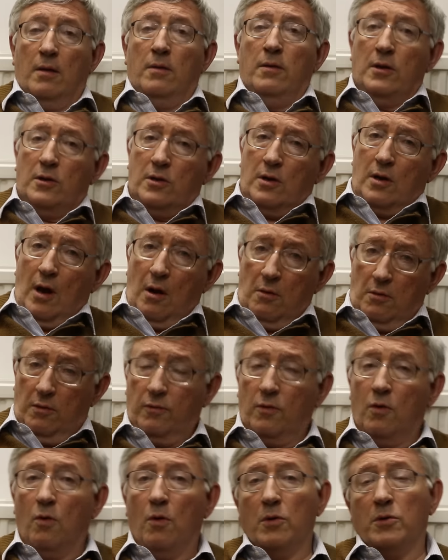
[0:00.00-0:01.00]
This account,
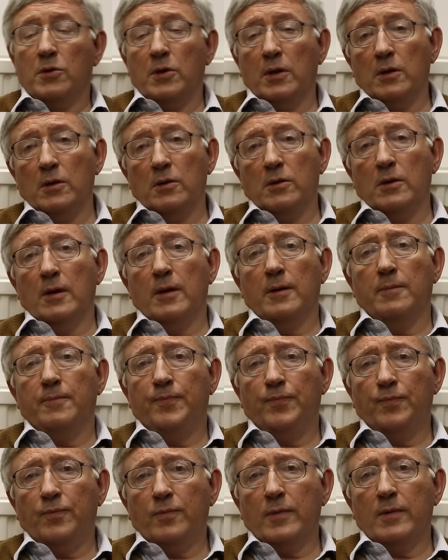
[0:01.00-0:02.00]
of course, is
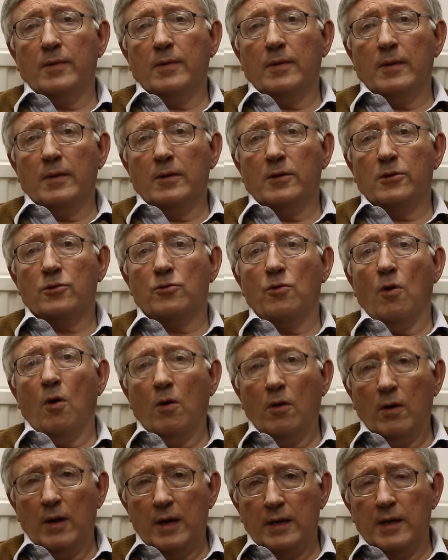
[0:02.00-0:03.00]

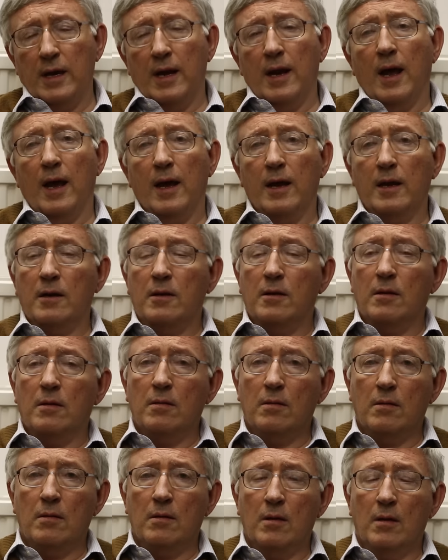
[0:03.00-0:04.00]
strongly denied
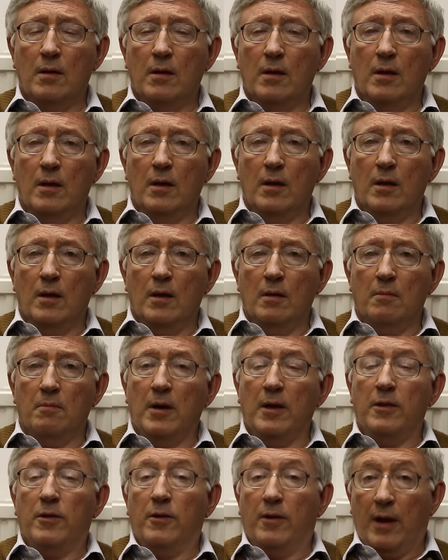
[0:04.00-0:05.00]

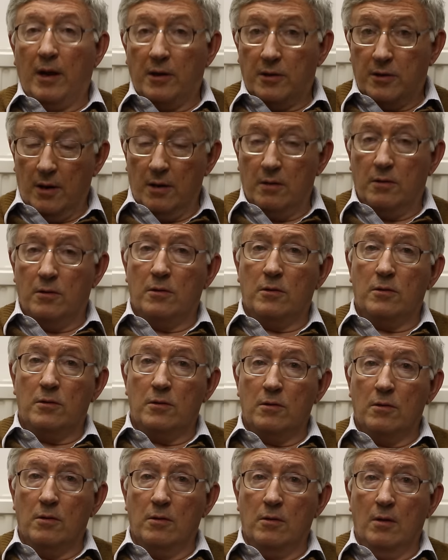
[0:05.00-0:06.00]
by the
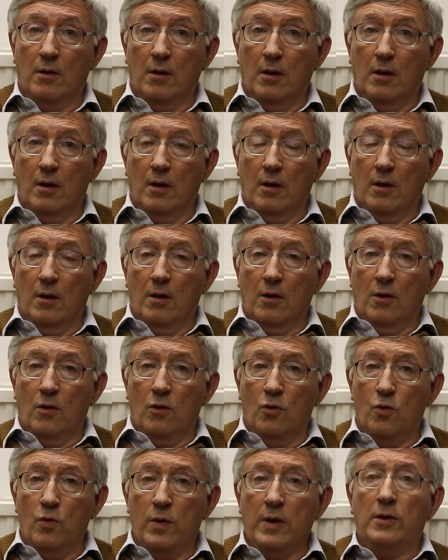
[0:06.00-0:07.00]
Russians,
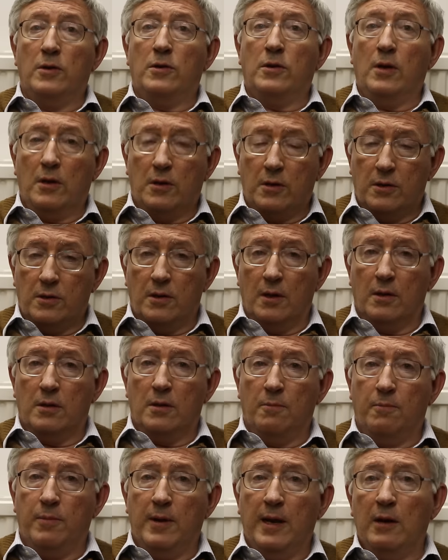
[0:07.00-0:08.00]
who insist
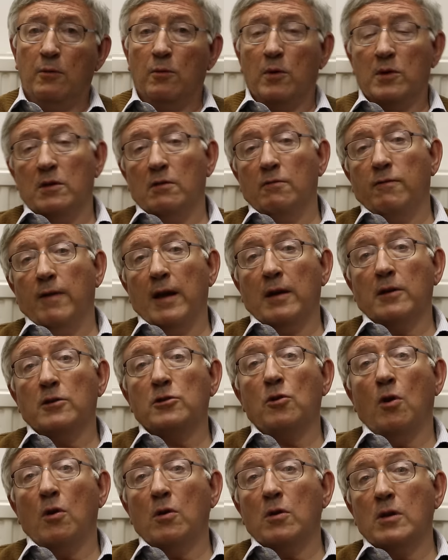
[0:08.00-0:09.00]
that the plane was in fact
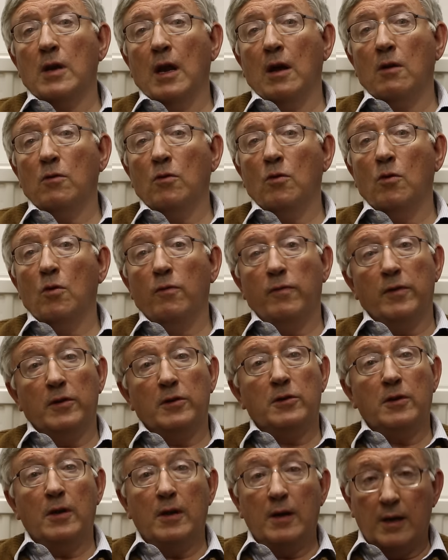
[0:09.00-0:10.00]
shot down over
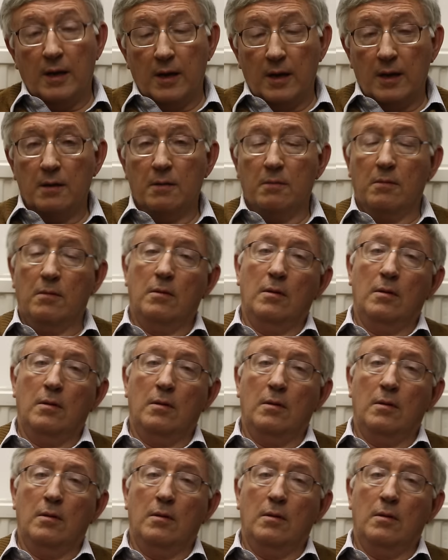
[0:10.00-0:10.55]
Syria.